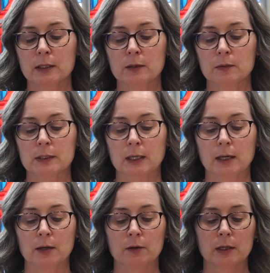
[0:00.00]
he
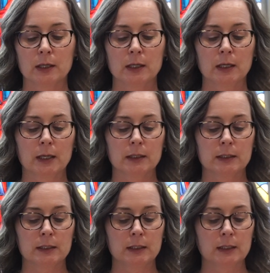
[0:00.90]
retired in
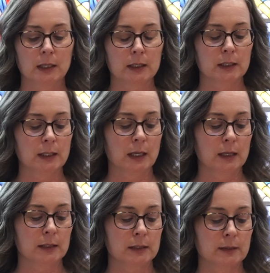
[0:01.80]

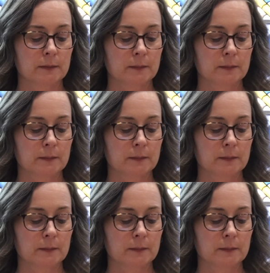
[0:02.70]
1998.